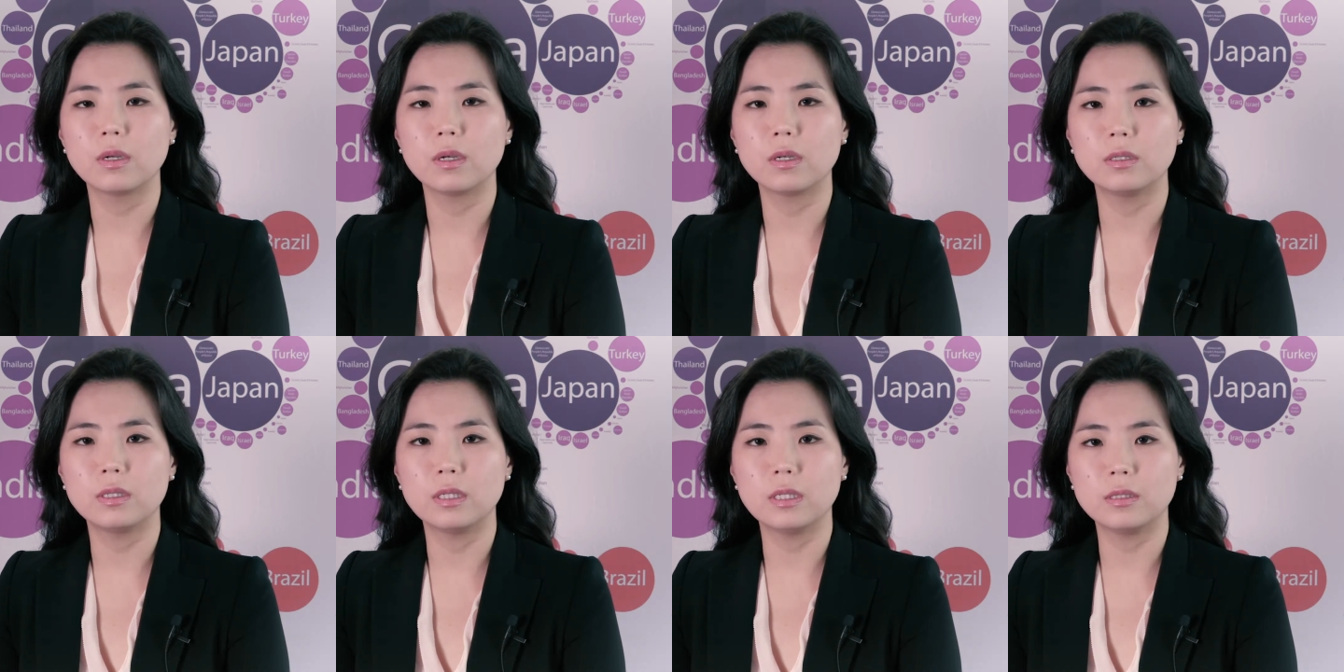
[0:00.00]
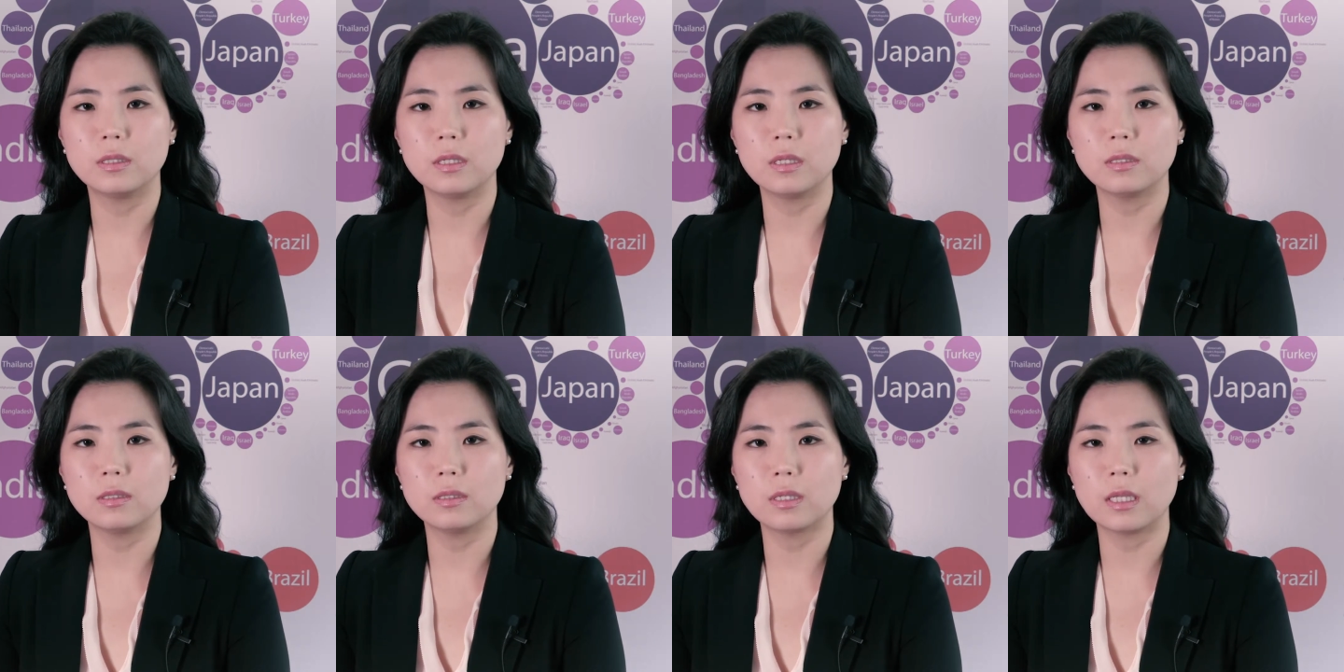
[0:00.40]
a
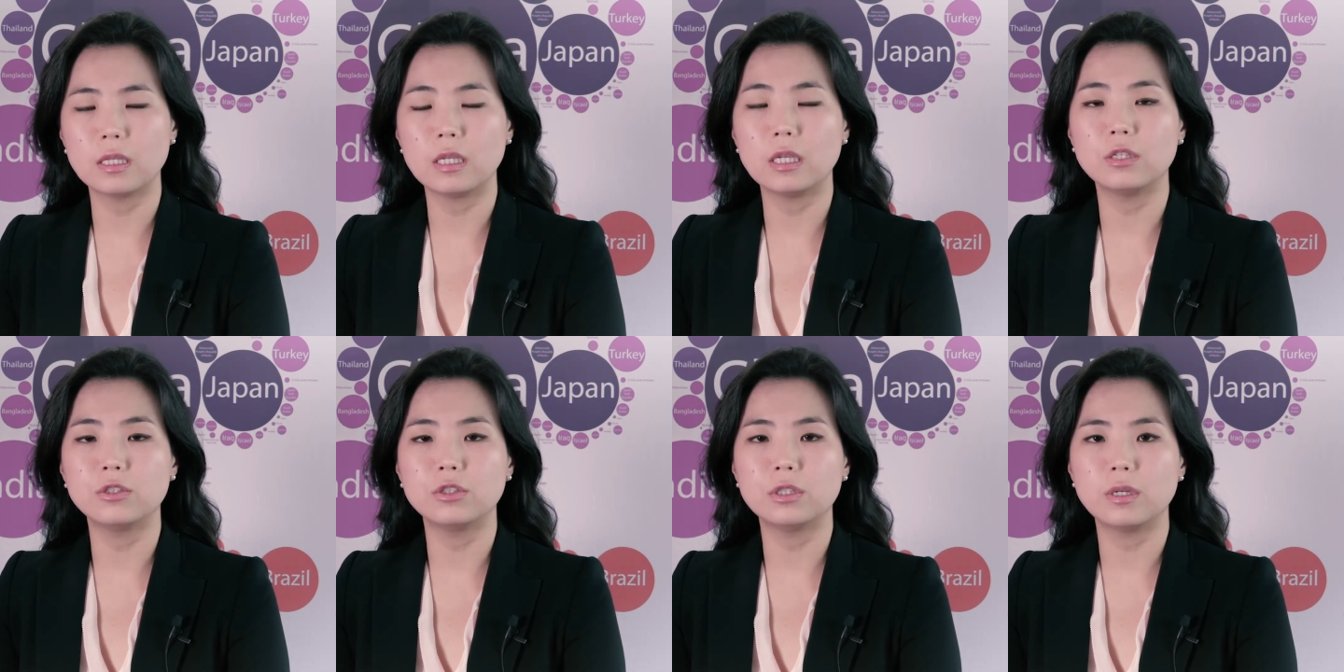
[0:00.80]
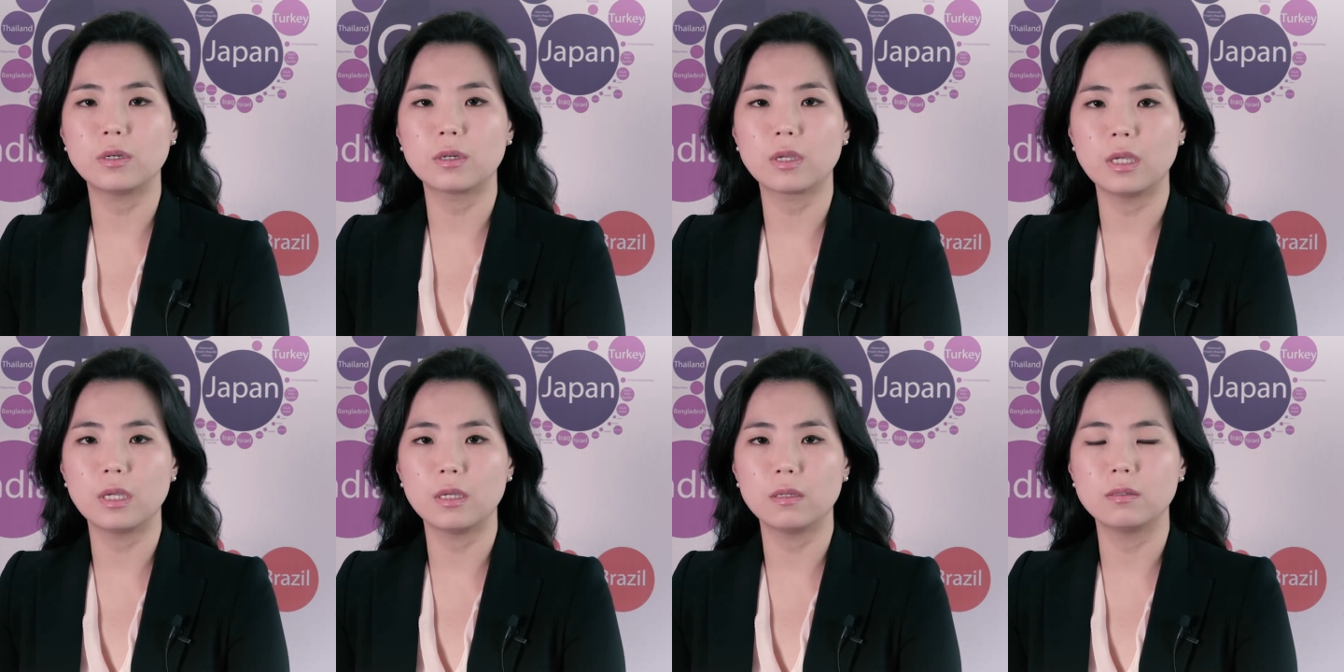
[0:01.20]
disease that each
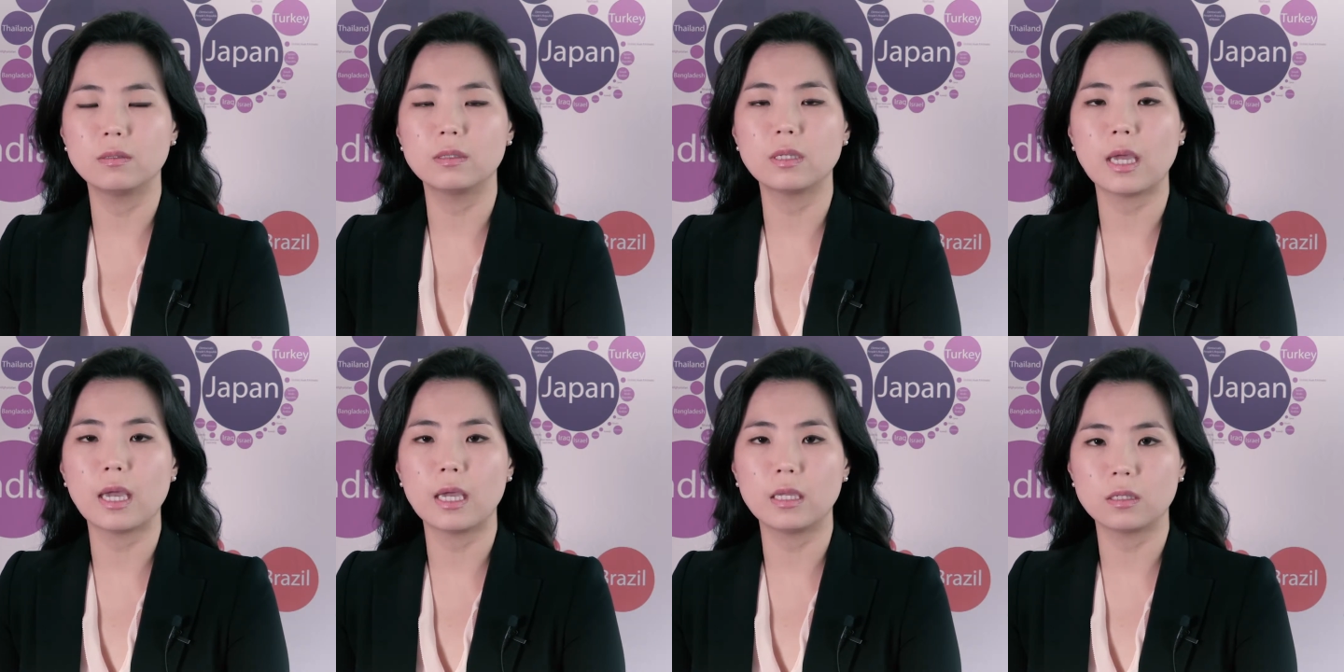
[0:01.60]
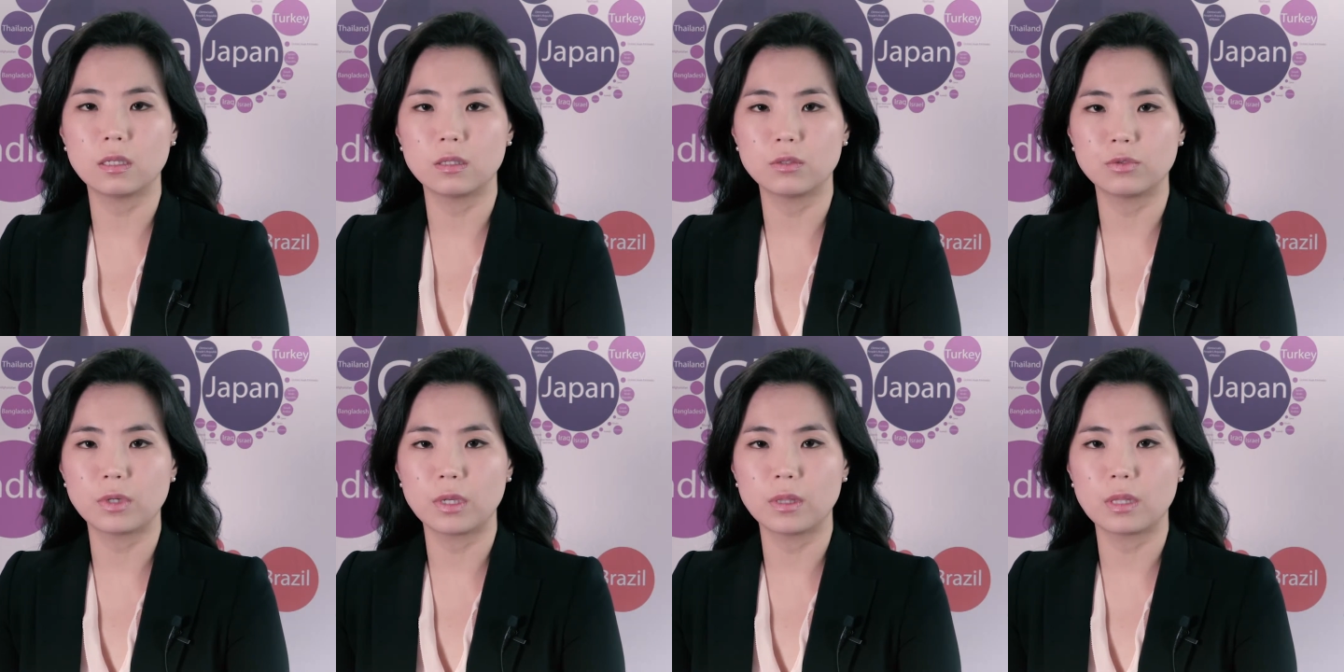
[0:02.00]
year kills
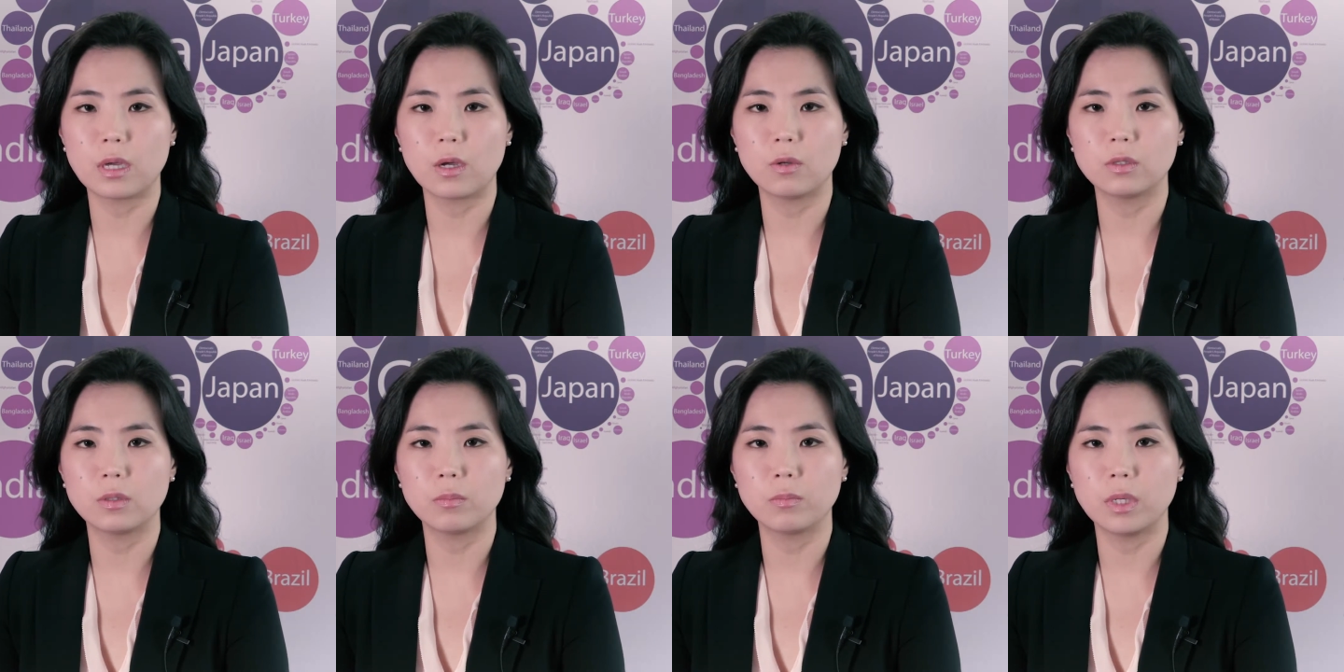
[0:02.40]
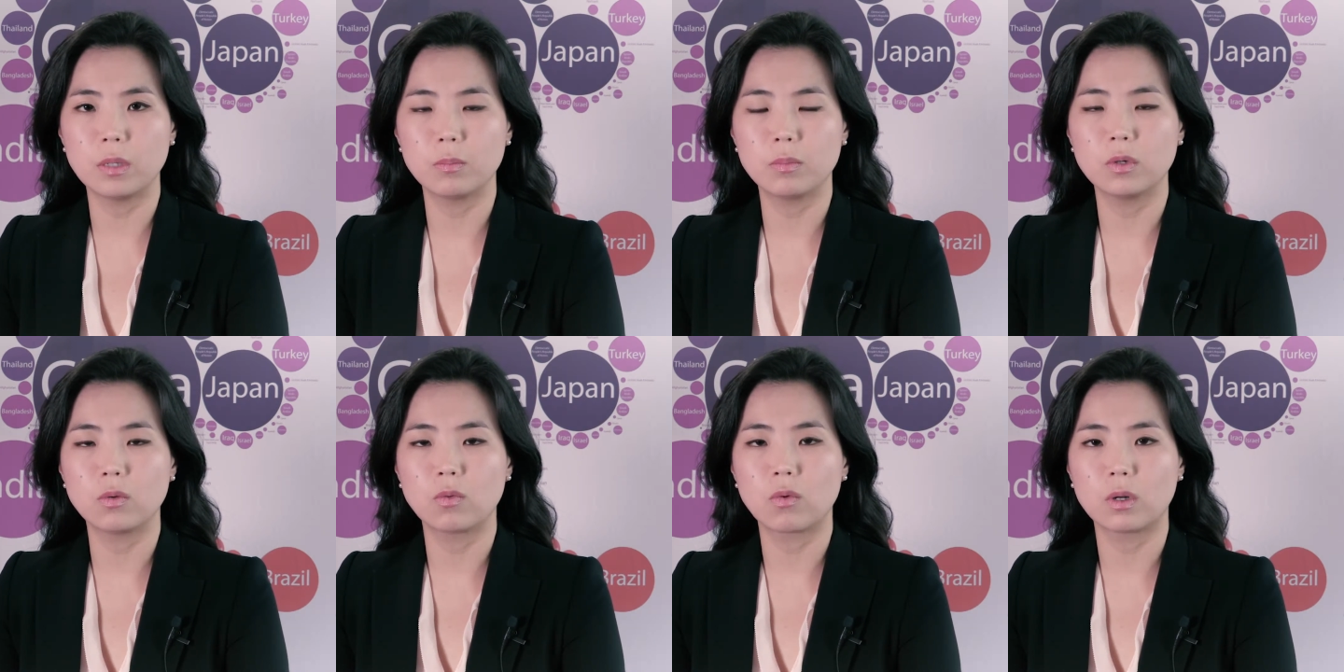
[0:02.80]
800,000
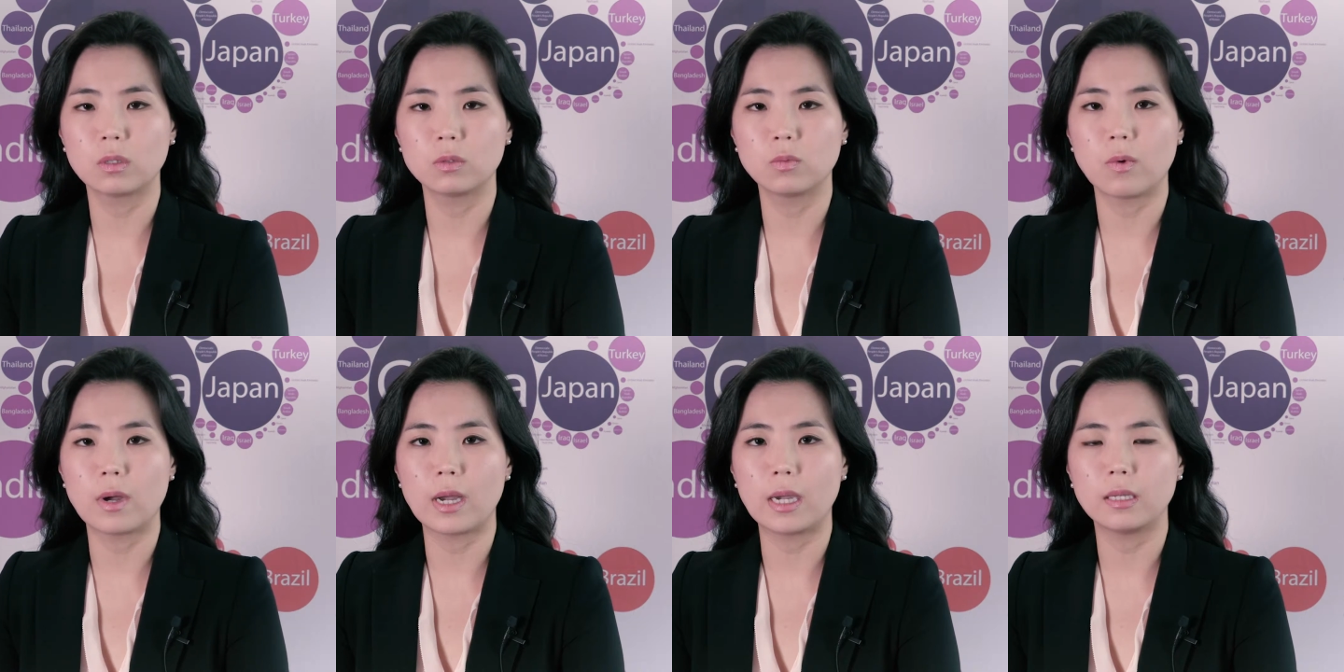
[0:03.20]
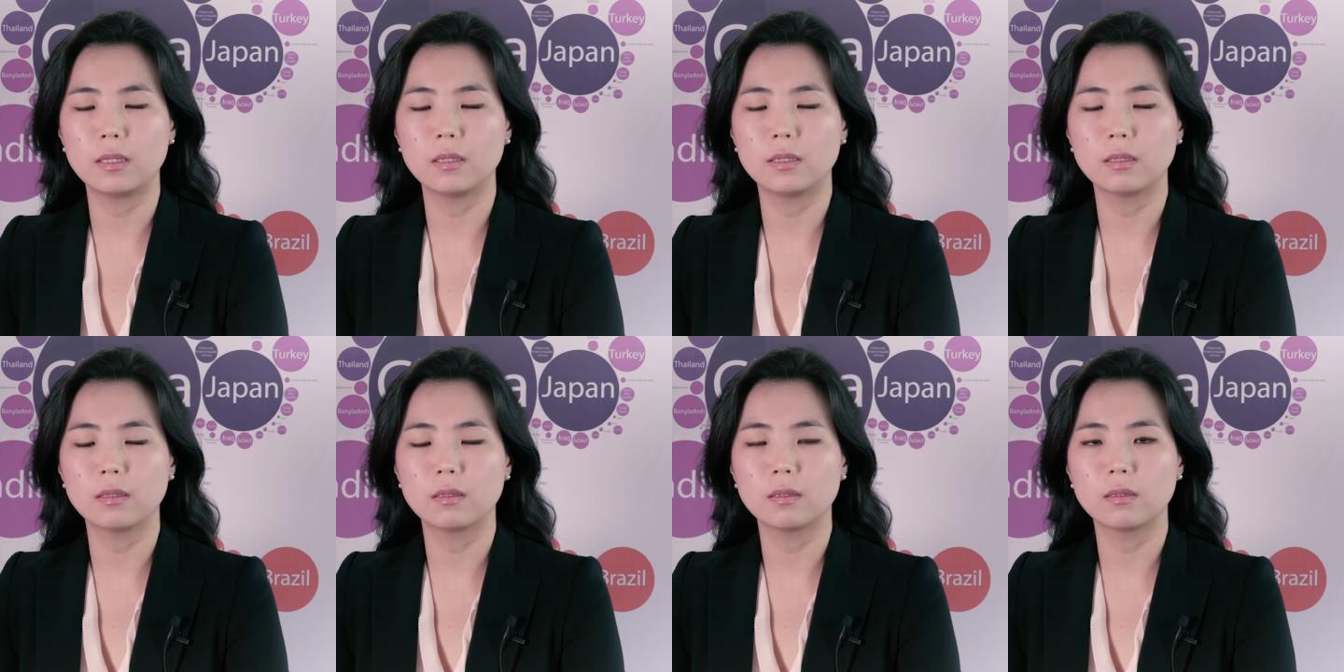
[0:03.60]
people
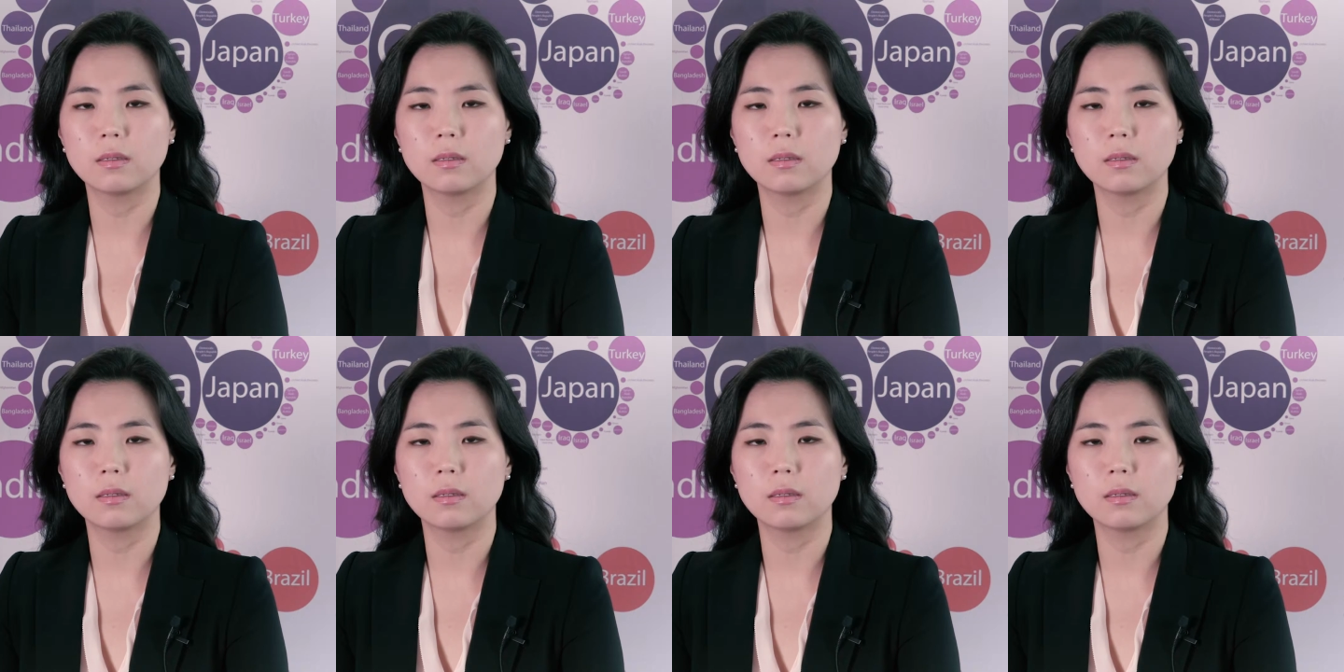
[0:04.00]
worldwide.